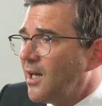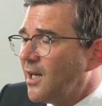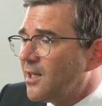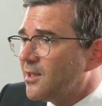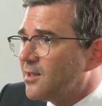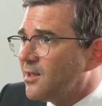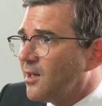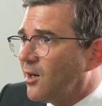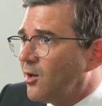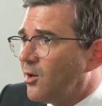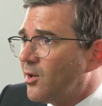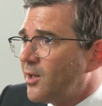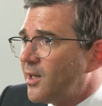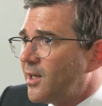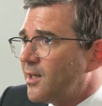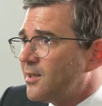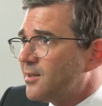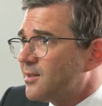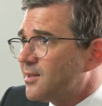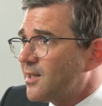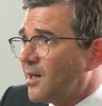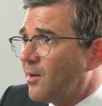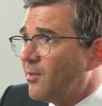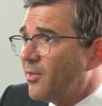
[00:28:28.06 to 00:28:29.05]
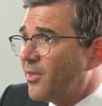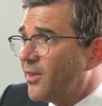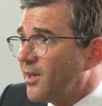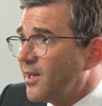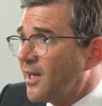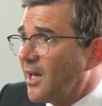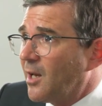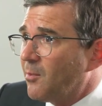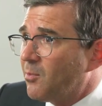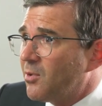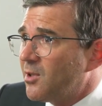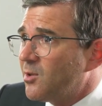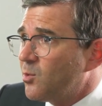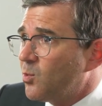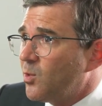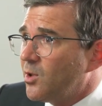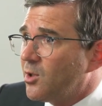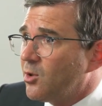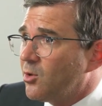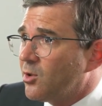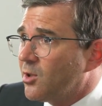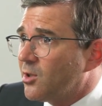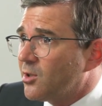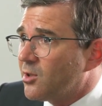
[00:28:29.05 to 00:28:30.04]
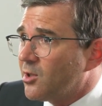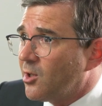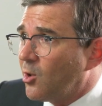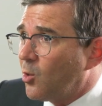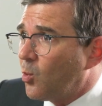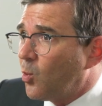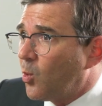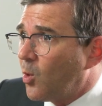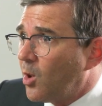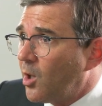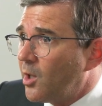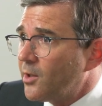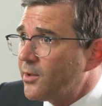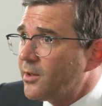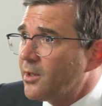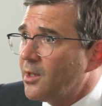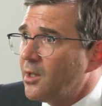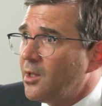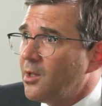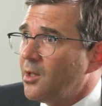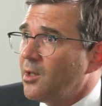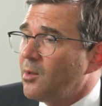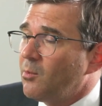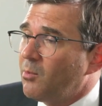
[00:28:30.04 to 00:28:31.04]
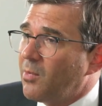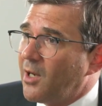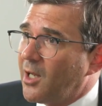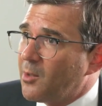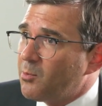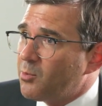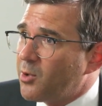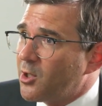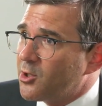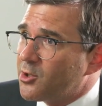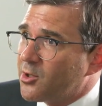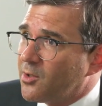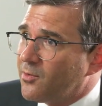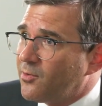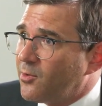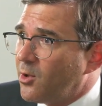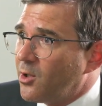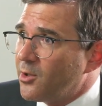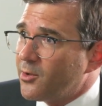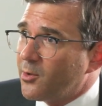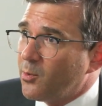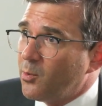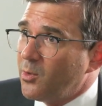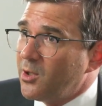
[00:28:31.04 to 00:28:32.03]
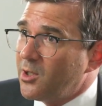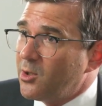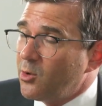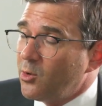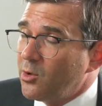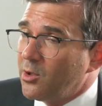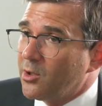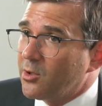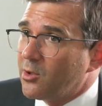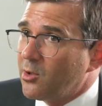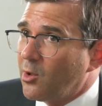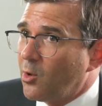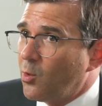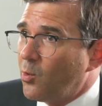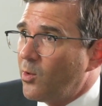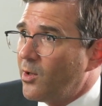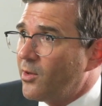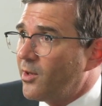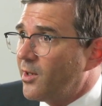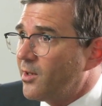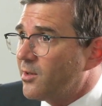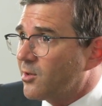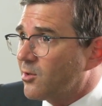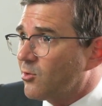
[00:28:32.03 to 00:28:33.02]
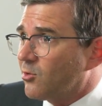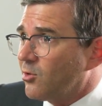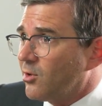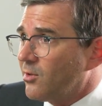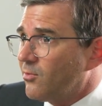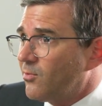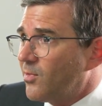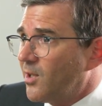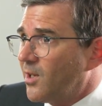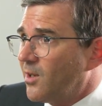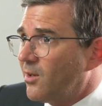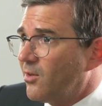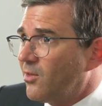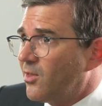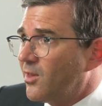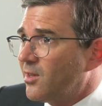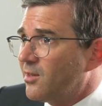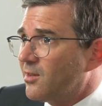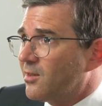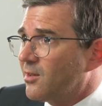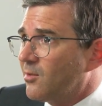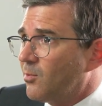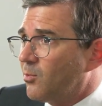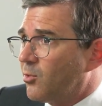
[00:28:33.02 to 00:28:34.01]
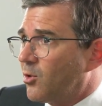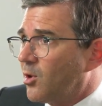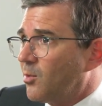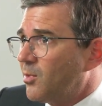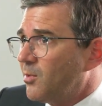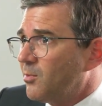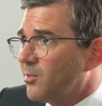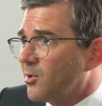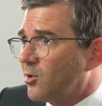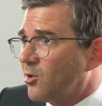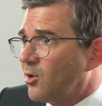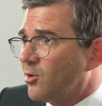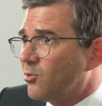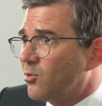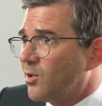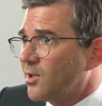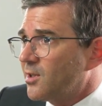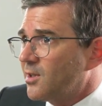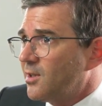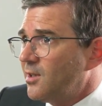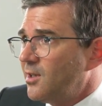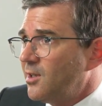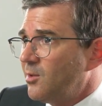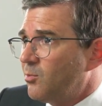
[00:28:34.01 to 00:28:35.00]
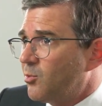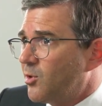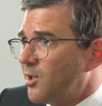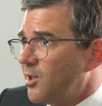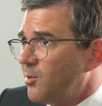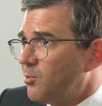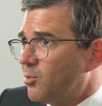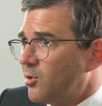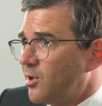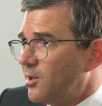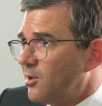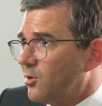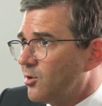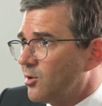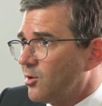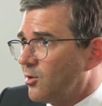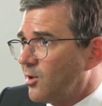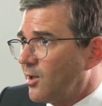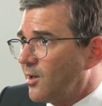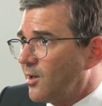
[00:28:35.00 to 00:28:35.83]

head down and something happens, we do not know what, blood pressure falls, and we do not know whether this is a problem in contractility, preload or